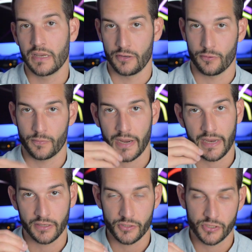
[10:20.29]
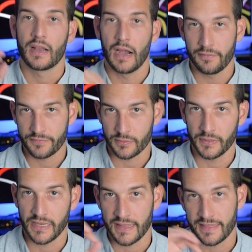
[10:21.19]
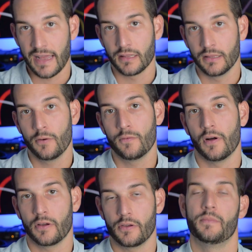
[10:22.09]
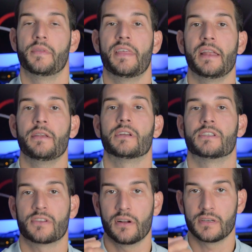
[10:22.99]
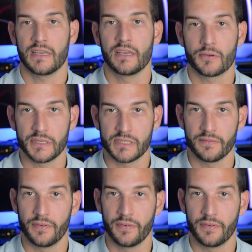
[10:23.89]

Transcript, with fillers: in your range comfortably at that low volume, then you can start to increase the